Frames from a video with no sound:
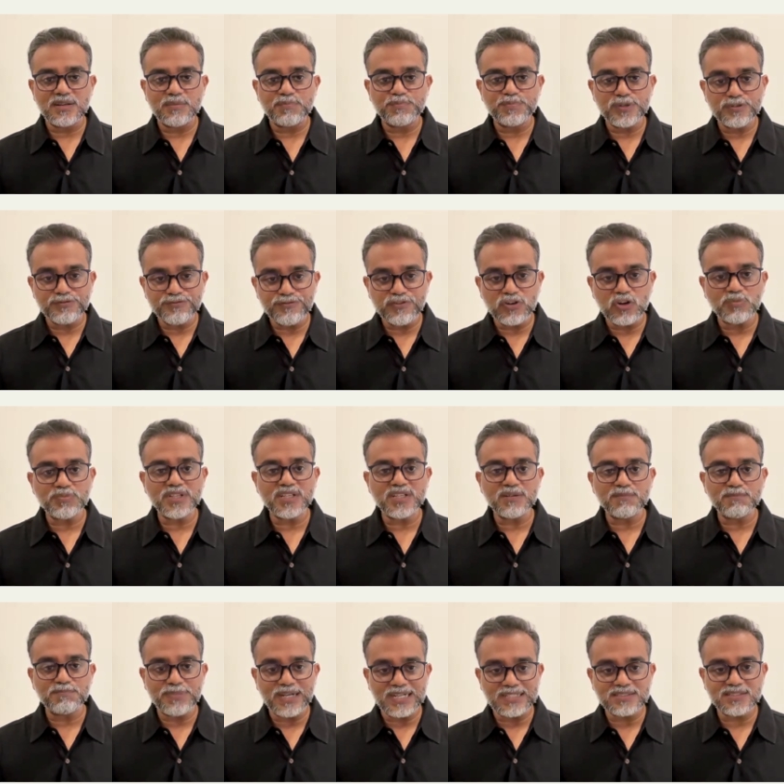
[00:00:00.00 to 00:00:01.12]

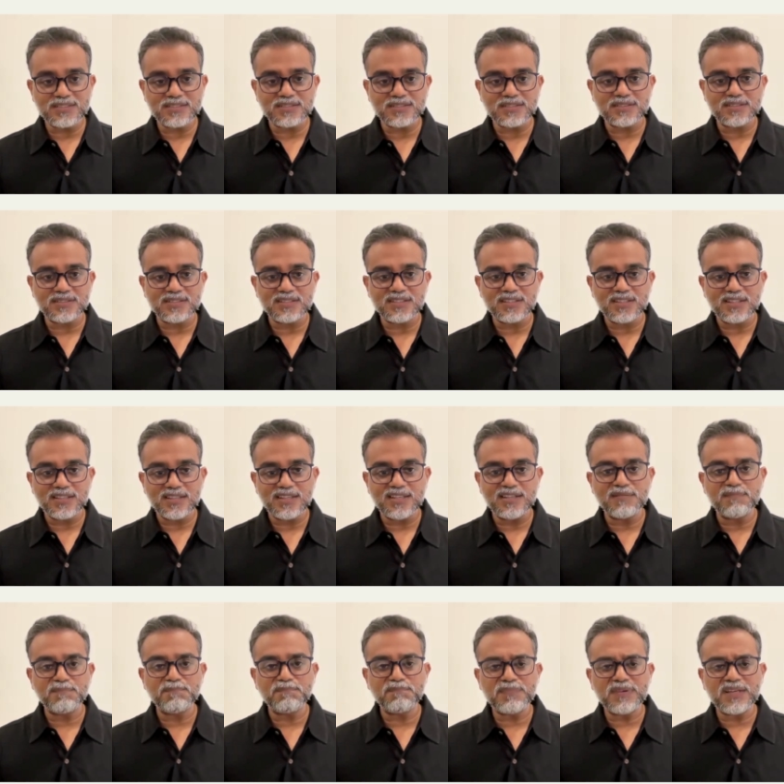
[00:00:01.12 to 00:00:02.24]
performing better
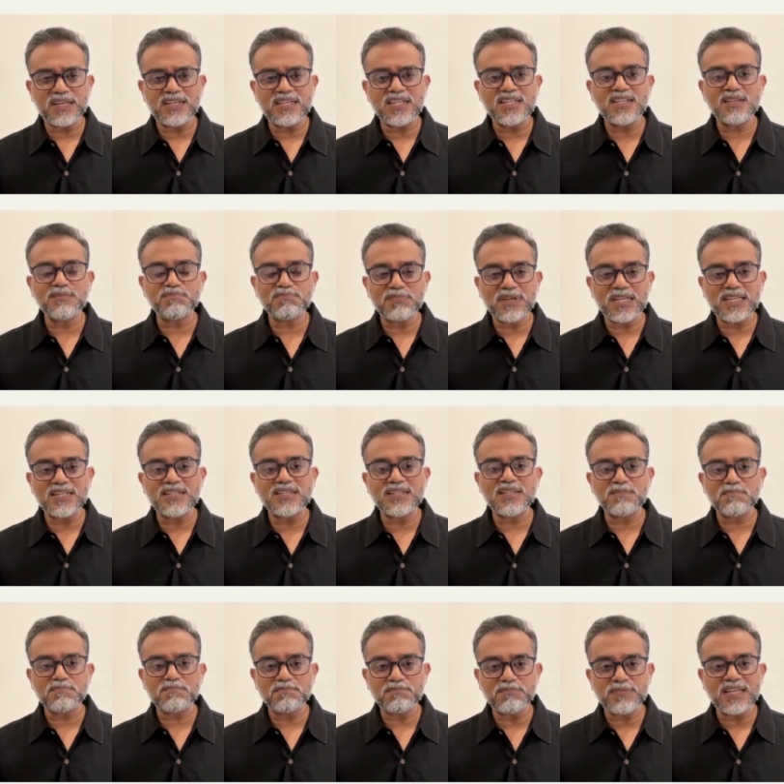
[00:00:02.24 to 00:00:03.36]
in many, many,
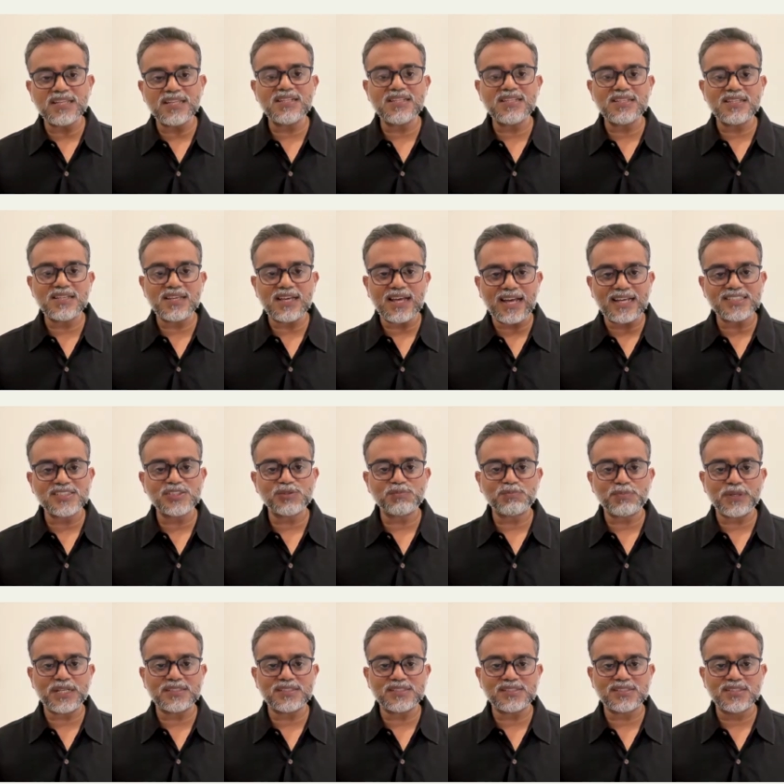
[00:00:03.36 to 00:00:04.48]
many
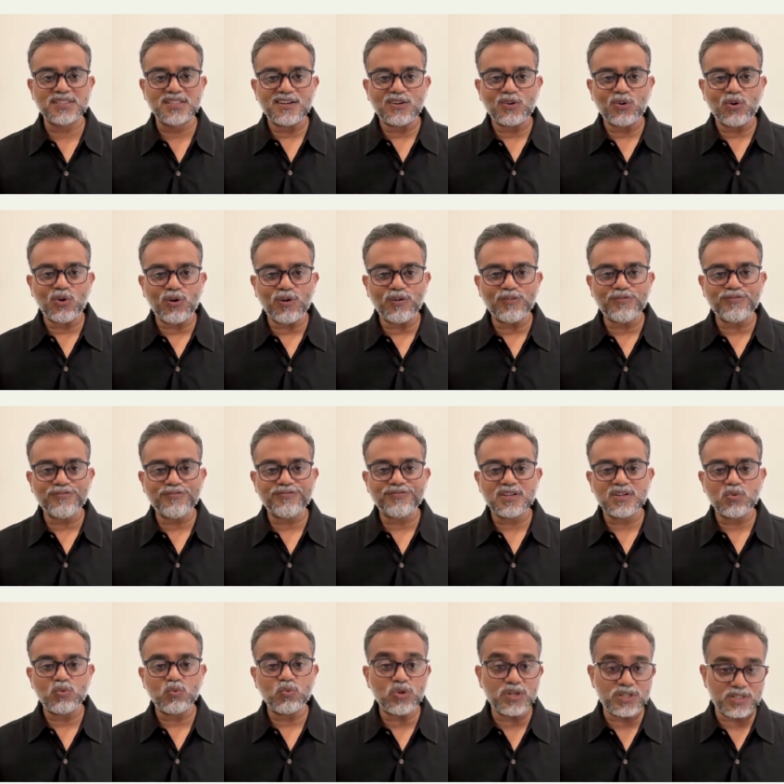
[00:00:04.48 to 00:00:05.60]
aspects of
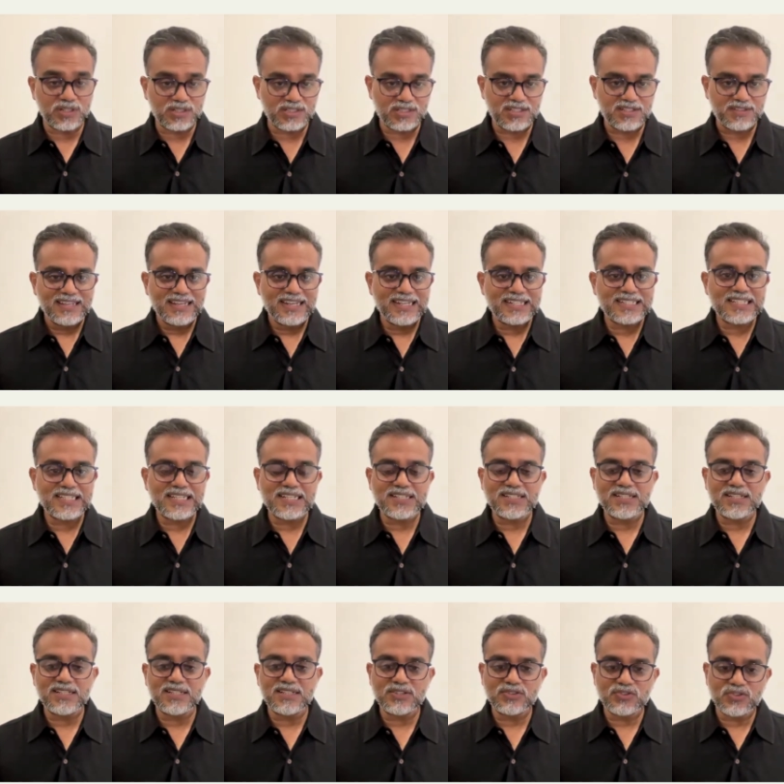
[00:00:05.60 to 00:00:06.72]
work. It
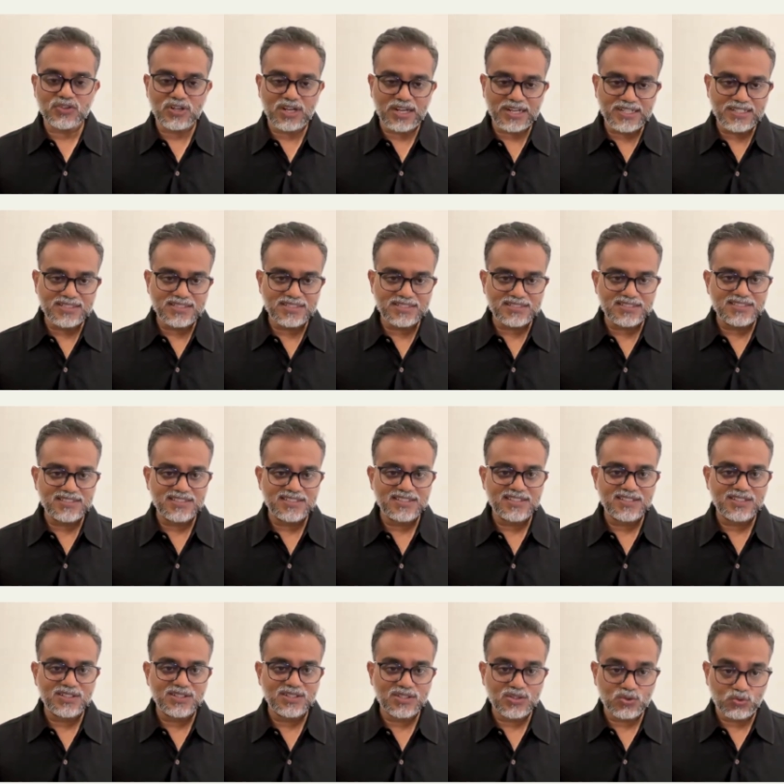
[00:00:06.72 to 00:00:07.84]
can write
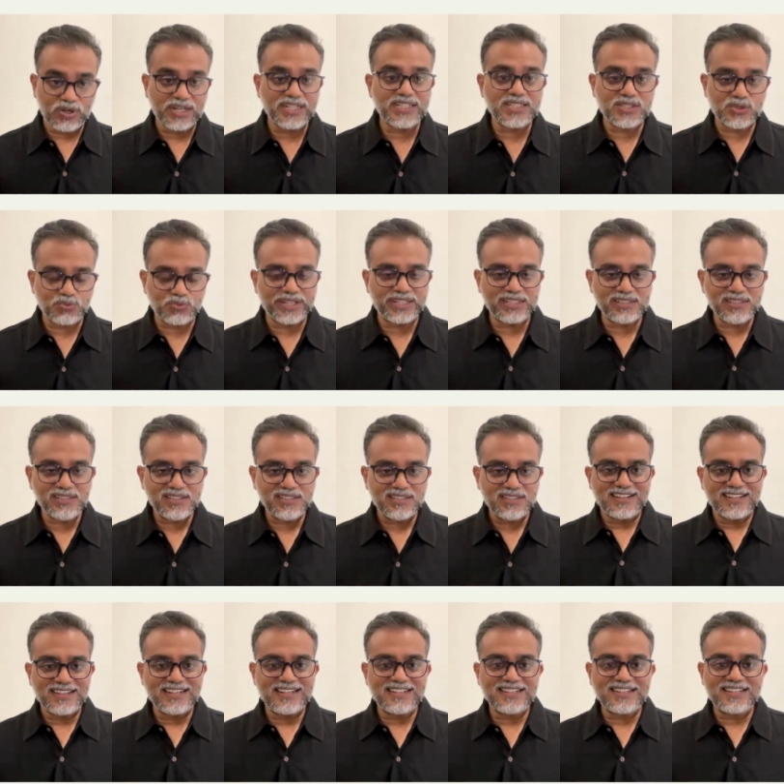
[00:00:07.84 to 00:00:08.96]
quite well,
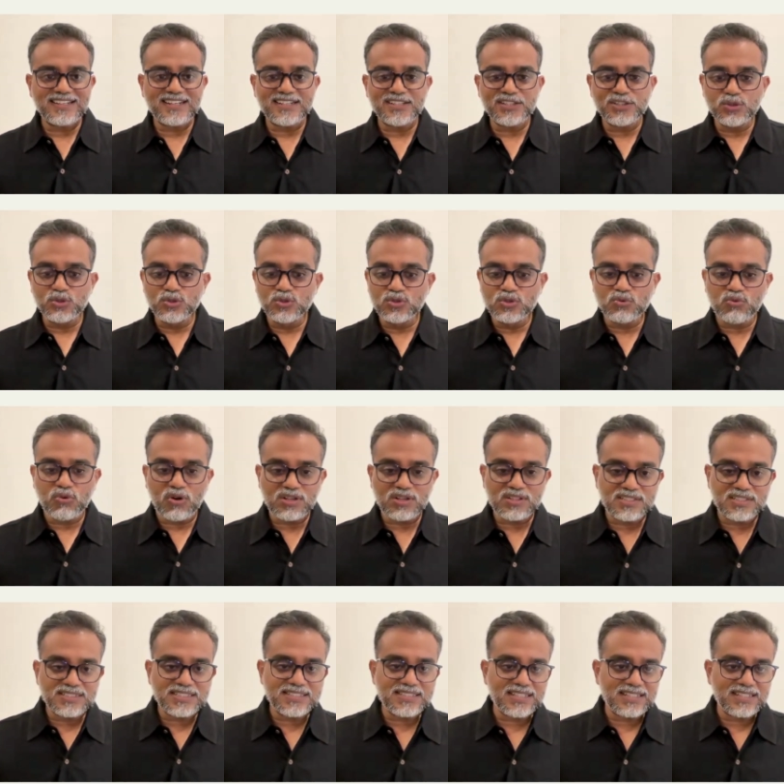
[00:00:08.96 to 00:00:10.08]
it can do
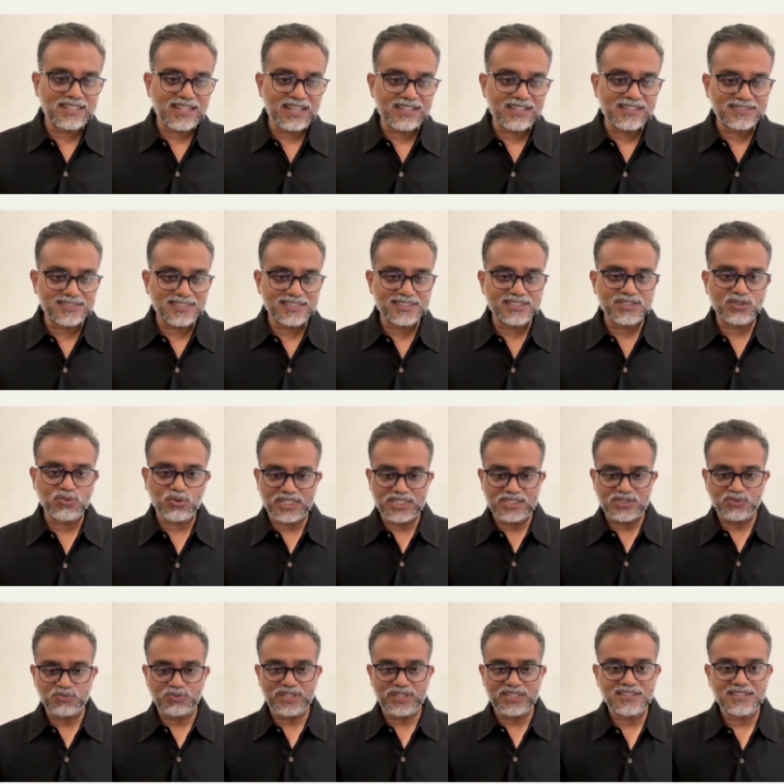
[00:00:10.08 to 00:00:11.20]
quality analysis quite
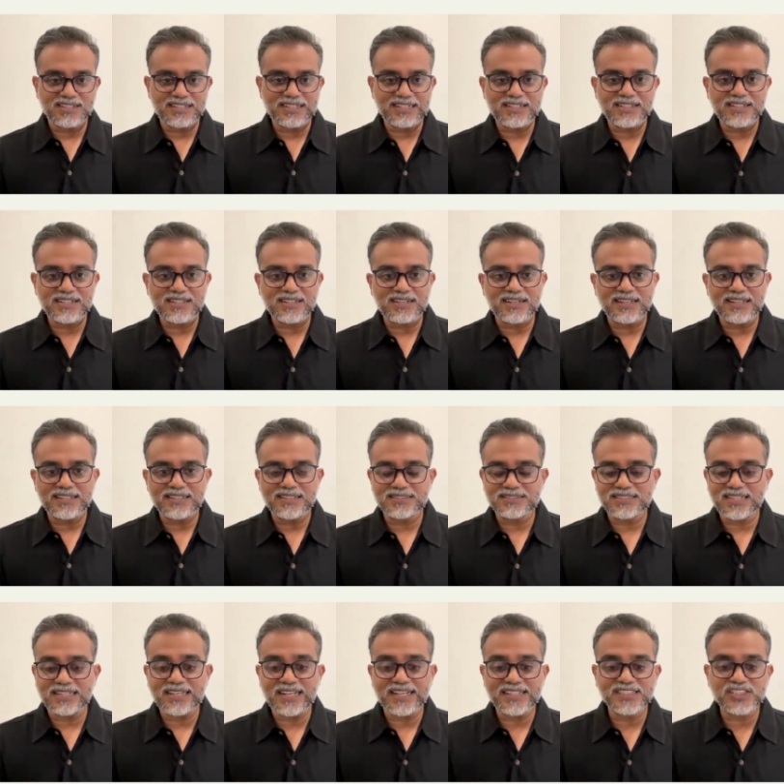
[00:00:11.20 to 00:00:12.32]
well. It is
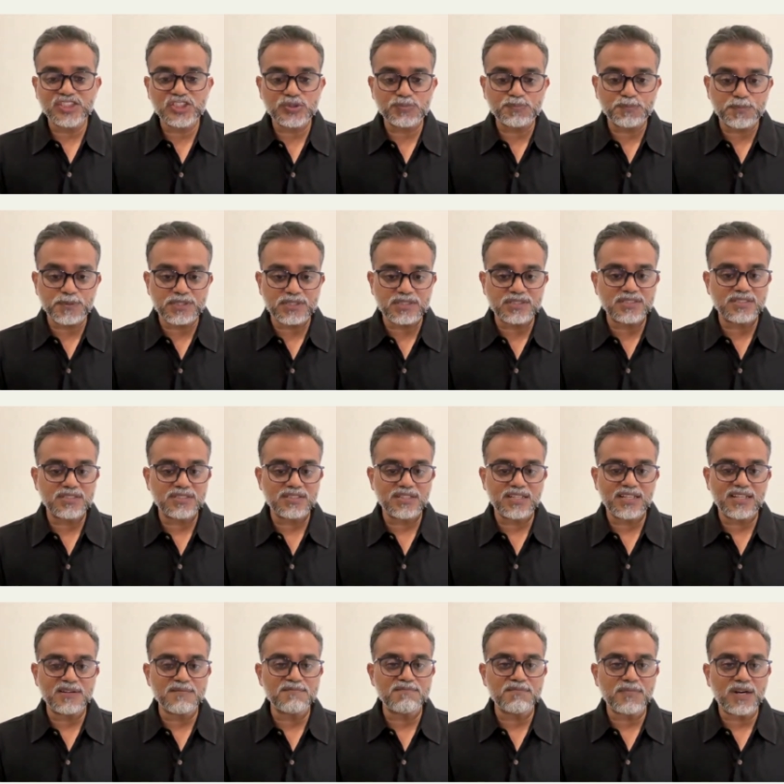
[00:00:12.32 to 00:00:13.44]
an expert
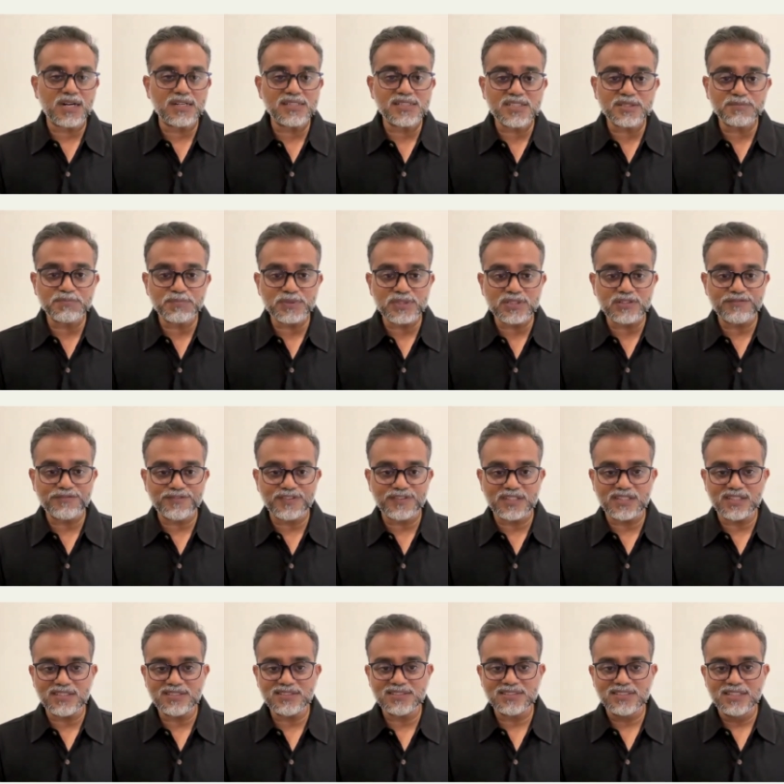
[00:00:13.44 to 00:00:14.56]
in multiple
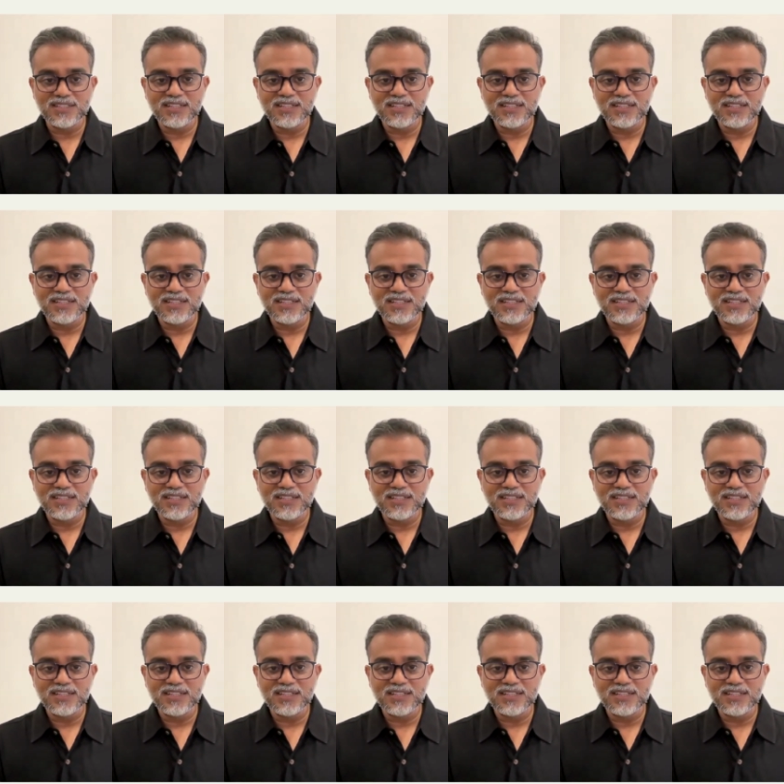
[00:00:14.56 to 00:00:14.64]
fields.